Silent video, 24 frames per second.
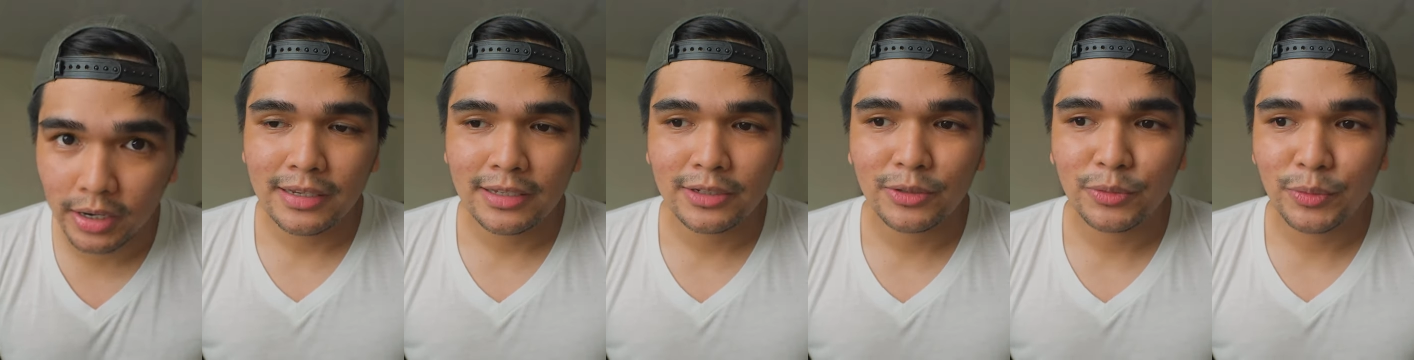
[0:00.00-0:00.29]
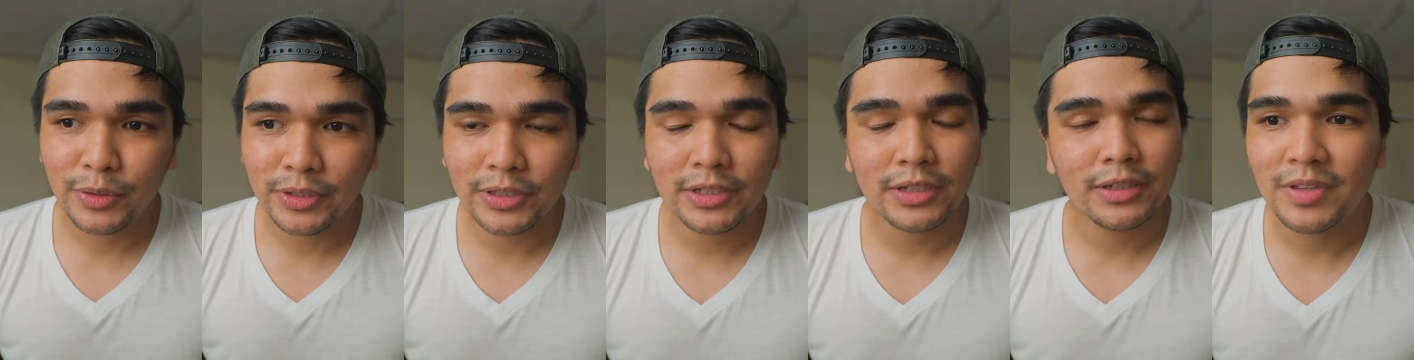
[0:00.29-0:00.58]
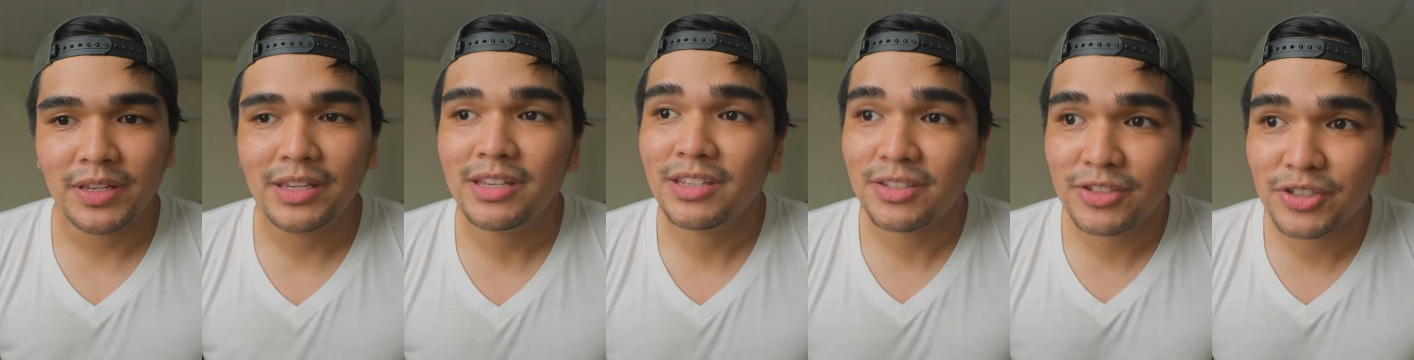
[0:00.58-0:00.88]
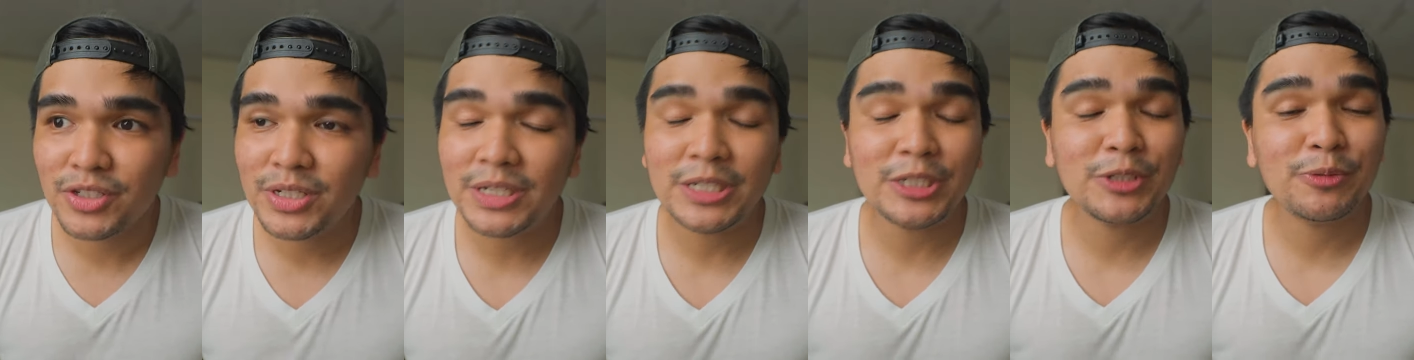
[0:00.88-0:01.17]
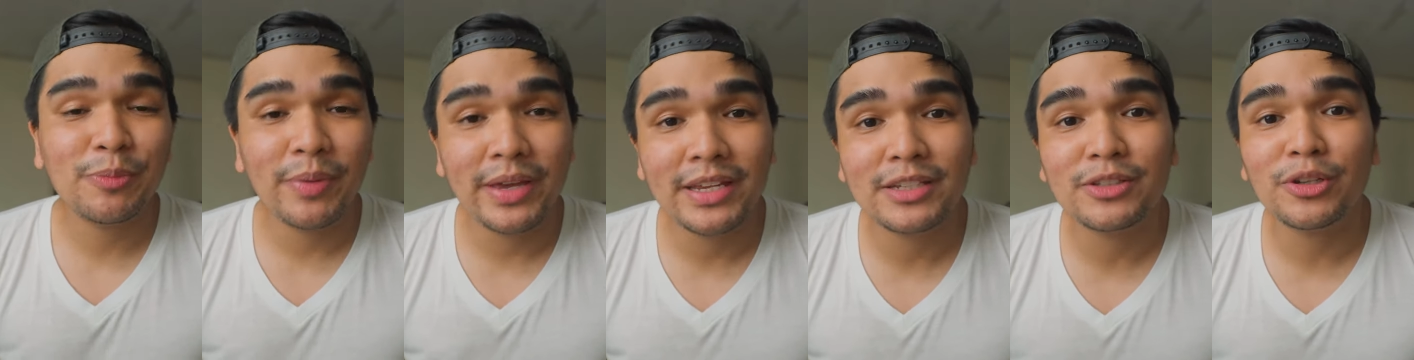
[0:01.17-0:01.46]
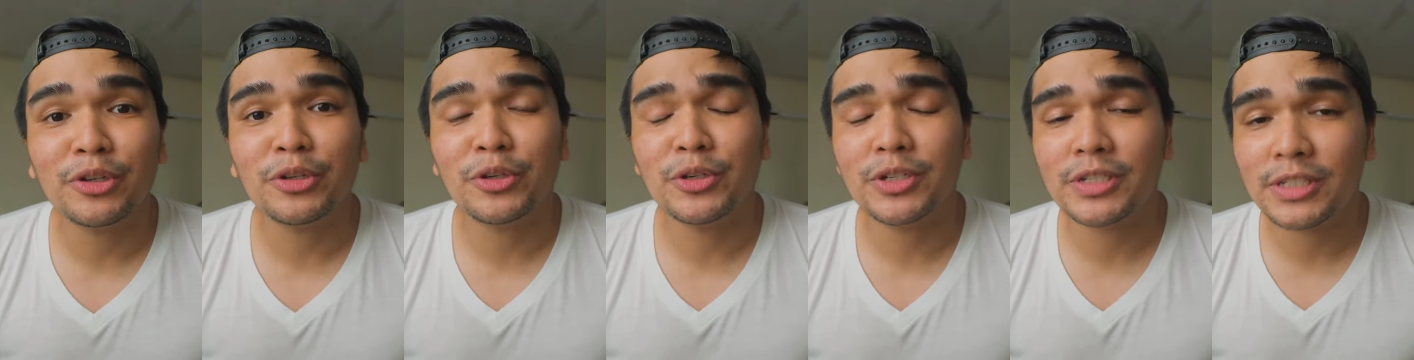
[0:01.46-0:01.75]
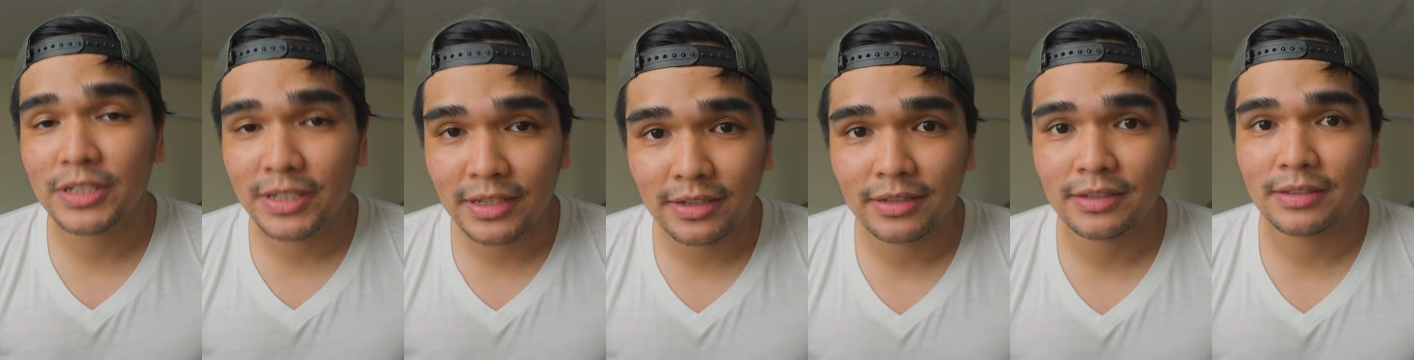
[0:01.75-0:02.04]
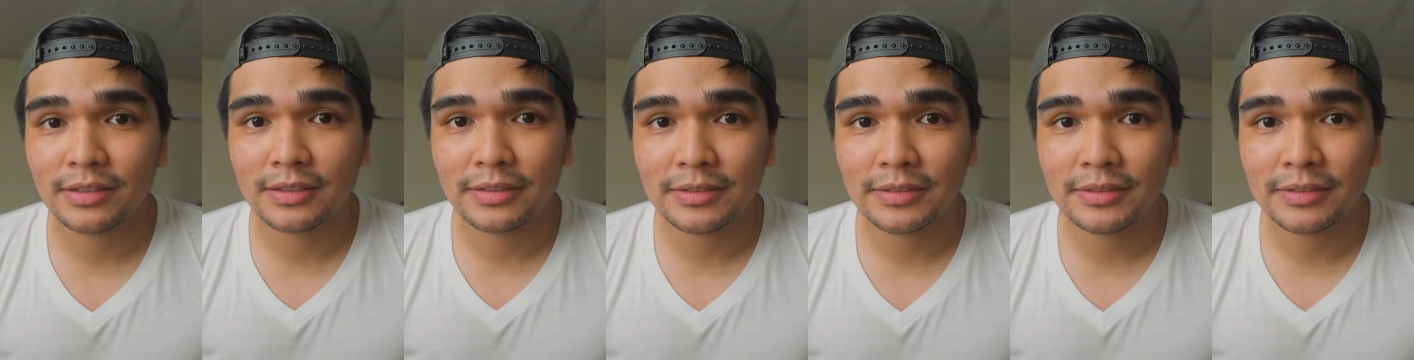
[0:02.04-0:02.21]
It really is just based on your skill.